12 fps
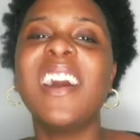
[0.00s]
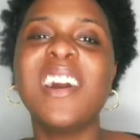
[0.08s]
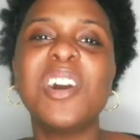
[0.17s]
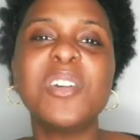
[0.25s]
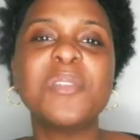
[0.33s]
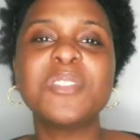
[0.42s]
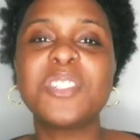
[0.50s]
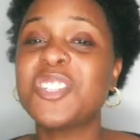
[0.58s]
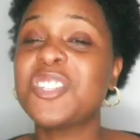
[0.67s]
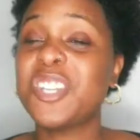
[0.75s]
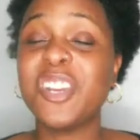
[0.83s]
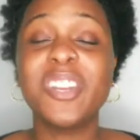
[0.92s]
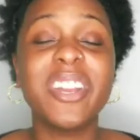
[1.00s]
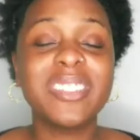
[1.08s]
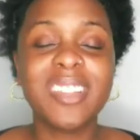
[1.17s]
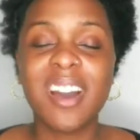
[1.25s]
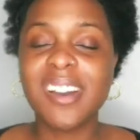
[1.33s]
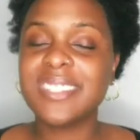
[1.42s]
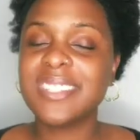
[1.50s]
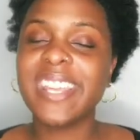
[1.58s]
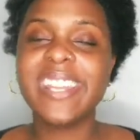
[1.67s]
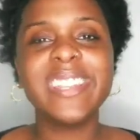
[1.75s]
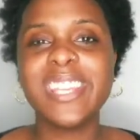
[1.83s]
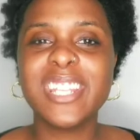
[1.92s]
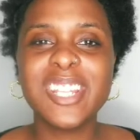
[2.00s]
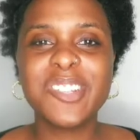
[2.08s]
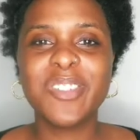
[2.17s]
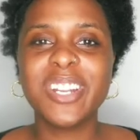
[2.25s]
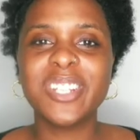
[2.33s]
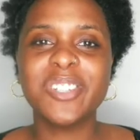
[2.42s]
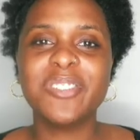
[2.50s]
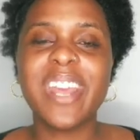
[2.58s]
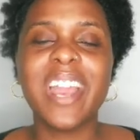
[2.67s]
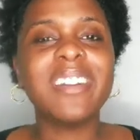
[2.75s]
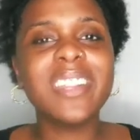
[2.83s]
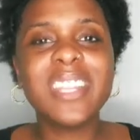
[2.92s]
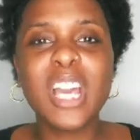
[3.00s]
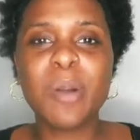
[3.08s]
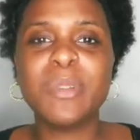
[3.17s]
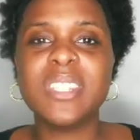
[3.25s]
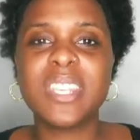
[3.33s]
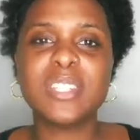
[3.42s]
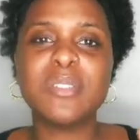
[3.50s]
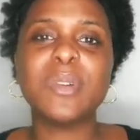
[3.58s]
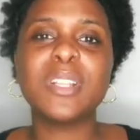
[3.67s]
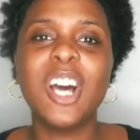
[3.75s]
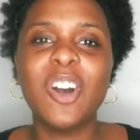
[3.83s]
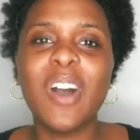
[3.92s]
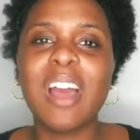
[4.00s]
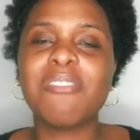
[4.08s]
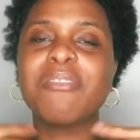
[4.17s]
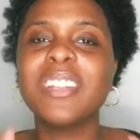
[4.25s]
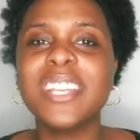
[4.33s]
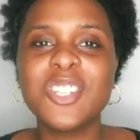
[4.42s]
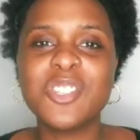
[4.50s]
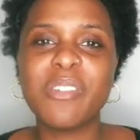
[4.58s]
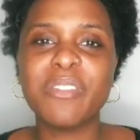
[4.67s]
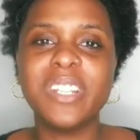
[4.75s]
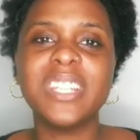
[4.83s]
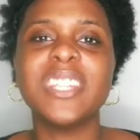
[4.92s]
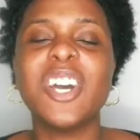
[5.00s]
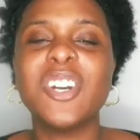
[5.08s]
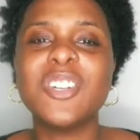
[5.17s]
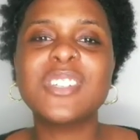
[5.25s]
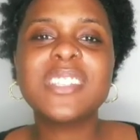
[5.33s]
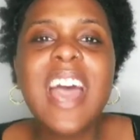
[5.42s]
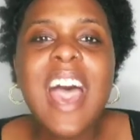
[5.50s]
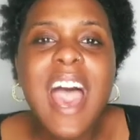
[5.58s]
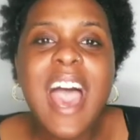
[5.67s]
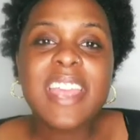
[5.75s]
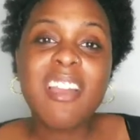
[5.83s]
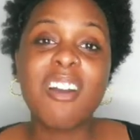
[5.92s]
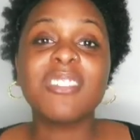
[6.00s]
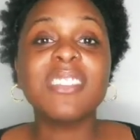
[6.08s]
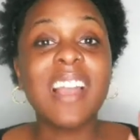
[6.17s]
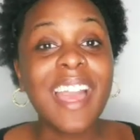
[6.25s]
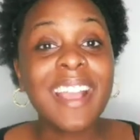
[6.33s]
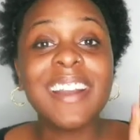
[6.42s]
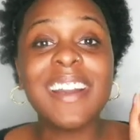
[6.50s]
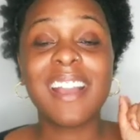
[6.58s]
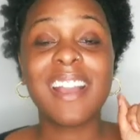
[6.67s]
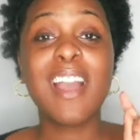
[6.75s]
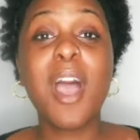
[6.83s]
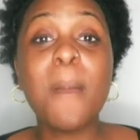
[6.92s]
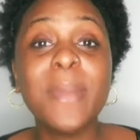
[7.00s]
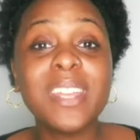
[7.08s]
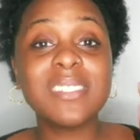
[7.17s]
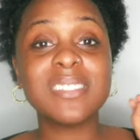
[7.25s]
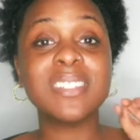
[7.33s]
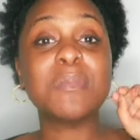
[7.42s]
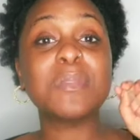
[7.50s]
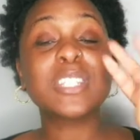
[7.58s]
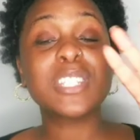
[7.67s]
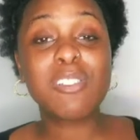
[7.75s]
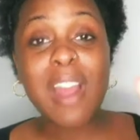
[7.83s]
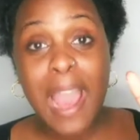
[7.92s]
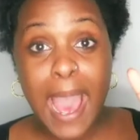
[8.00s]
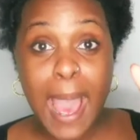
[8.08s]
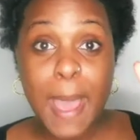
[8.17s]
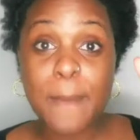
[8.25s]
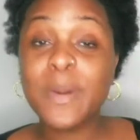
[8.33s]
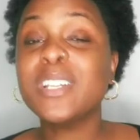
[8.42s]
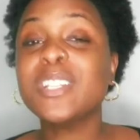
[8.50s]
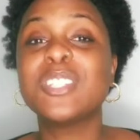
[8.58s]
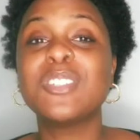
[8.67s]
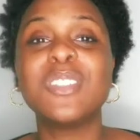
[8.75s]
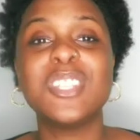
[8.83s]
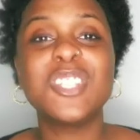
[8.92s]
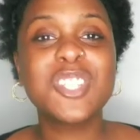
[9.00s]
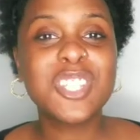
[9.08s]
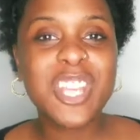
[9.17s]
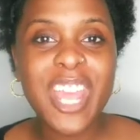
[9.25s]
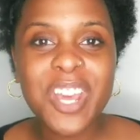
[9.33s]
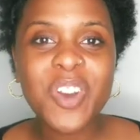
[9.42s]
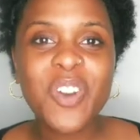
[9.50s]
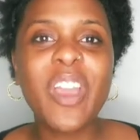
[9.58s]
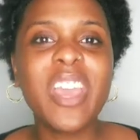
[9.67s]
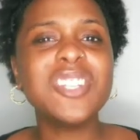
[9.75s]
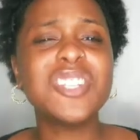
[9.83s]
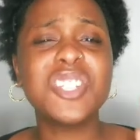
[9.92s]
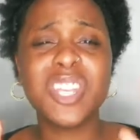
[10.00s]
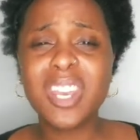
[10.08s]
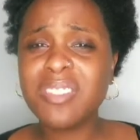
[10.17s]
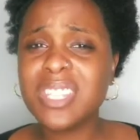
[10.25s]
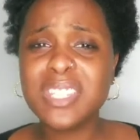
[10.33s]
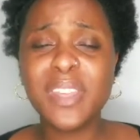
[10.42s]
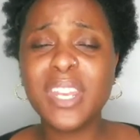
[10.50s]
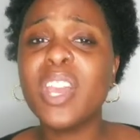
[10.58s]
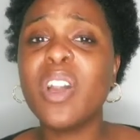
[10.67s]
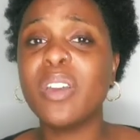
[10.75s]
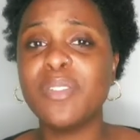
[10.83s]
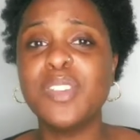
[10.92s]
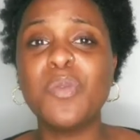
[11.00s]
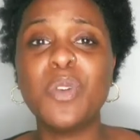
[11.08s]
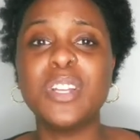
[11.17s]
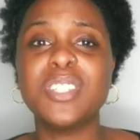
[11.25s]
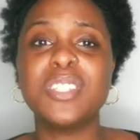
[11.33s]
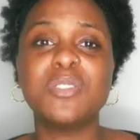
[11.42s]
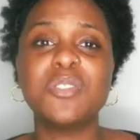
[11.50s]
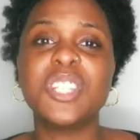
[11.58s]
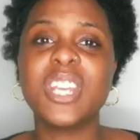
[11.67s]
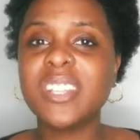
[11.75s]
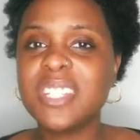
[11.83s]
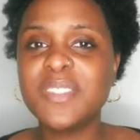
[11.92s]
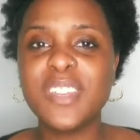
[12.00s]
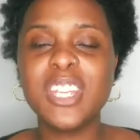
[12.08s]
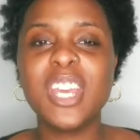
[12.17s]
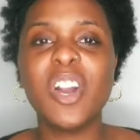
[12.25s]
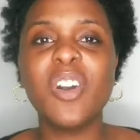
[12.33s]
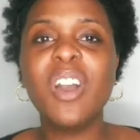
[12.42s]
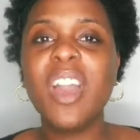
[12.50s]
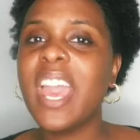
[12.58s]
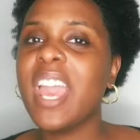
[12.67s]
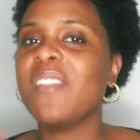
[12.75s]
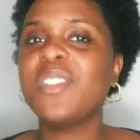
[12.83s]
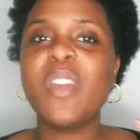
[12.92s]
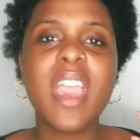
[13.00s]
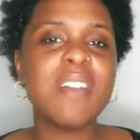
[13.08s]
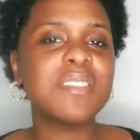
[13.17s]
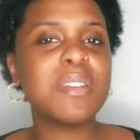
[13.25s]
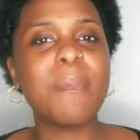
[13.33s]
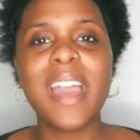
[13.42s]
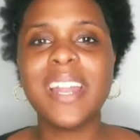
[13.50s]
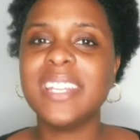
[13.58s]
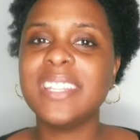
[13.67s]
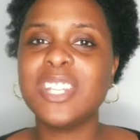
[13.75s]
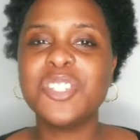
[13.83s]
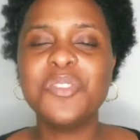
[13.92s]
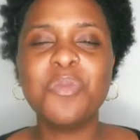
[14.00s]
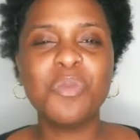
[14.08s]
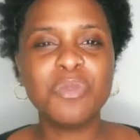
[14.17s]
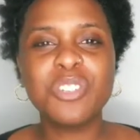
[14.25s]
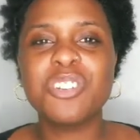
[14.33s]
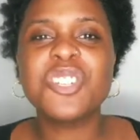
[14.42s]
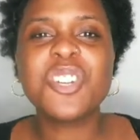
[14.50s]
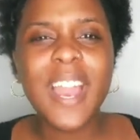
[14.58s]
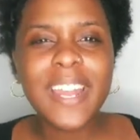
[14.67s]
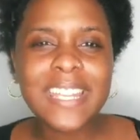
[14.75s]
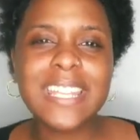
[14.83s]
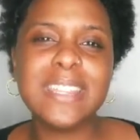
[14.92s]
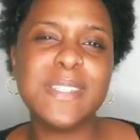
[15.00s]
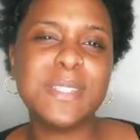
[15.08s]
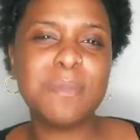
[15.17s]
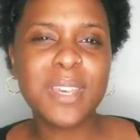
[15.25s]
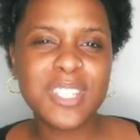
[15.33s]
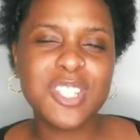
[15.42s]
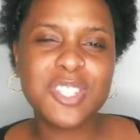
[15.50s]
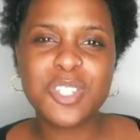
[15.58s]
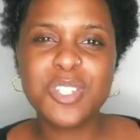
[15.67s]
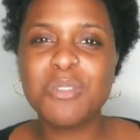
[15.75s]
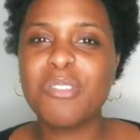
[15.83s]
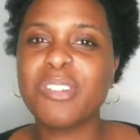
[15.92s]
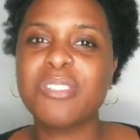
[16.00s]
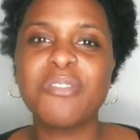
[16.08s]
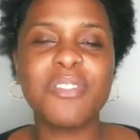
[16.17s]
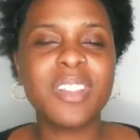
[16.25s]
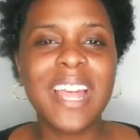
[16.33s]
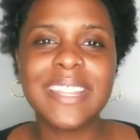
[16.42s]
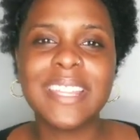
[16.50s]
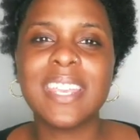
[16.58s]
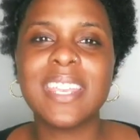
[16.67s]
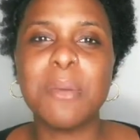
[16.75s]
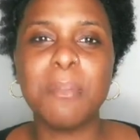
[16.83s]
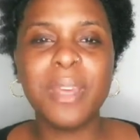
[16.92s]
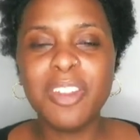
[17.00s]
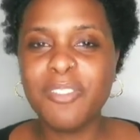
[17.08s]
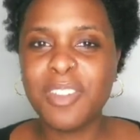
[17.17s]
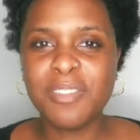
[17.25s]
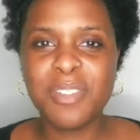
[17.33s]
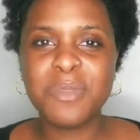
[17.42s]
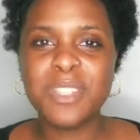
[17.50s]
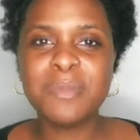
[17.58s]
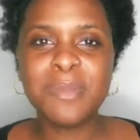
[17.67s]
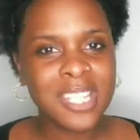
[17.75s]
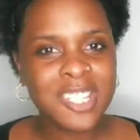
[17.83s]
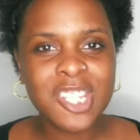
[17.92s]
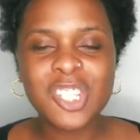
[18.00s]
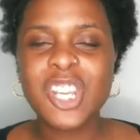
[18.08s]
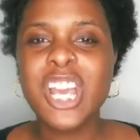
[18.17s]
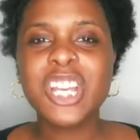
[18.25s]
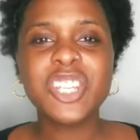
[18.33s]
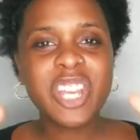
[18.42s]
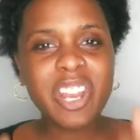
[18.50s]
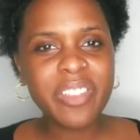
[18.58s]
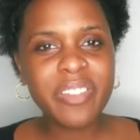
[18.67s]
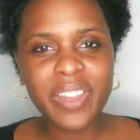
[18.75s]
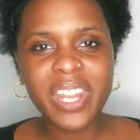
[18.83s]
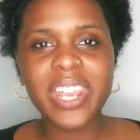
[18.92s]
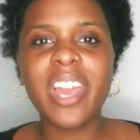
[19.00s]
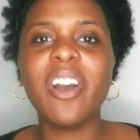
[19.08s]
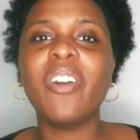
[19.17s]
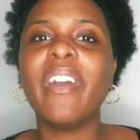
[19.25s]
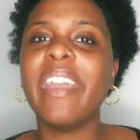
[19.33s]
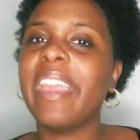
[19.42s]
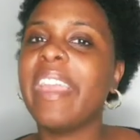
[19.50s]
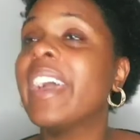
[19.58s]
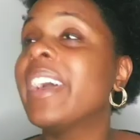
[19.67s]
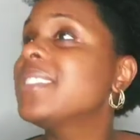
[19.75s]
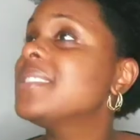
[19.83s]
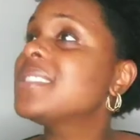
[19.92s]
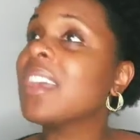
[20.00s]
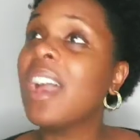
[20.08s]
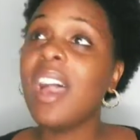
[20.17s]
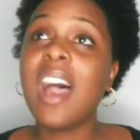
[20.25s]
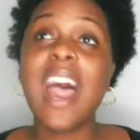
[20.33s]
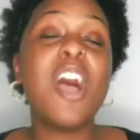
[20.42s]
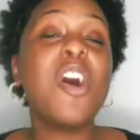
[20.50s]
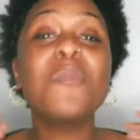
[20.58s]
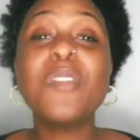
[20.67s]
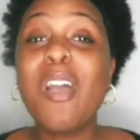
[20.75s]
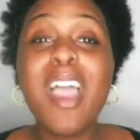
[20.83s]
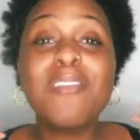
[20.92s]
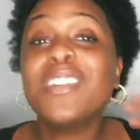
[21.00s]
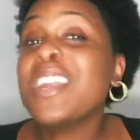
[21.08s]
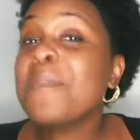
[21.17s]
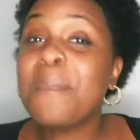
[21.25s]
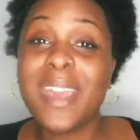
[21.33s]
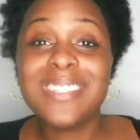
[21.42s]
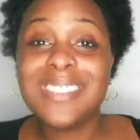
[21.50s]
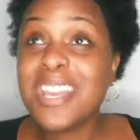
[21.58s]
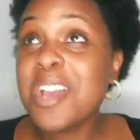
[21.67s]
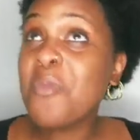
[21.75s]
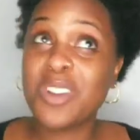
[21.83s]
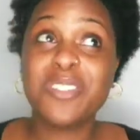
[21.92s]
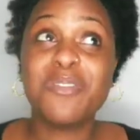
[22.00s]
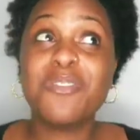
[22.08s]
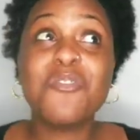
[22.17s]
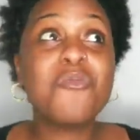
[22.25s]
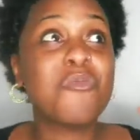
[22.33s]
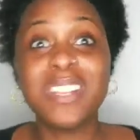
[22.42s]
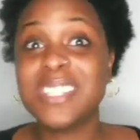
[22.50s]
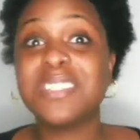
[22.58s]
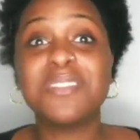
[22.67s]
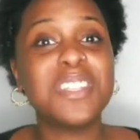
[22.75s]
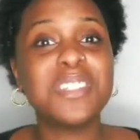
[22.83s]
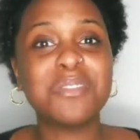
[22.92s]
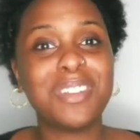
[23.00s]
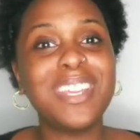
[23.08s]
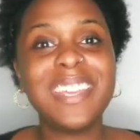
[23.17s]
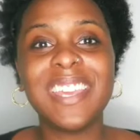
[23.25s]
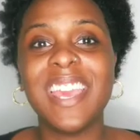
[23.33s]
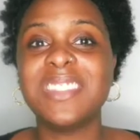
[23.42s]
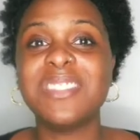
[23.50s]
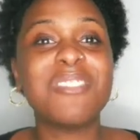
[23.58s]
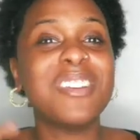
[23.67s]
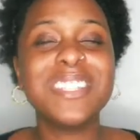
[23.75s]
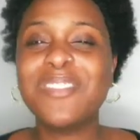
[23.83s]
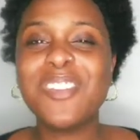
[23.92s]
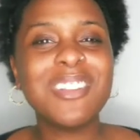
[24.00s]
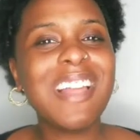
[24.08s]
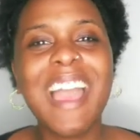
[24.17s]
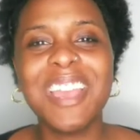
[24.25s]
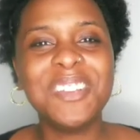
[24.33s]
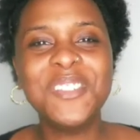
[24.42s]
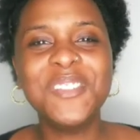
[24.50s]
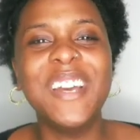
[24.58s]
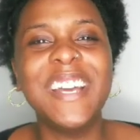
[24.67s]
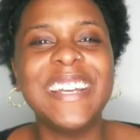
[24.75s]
Just share your thoughts, anything that you want to do down in the comment section below. I really enjoy reading those. Y'all like, comment, subscribe to this channel, and share this video if you want to. Share this video if you have somebody that you're trying to get this message to, or you feel like they can benefit from this message. Share the video, and I hope y'all have an amazing and wonderful rest of this week and the rest of your life.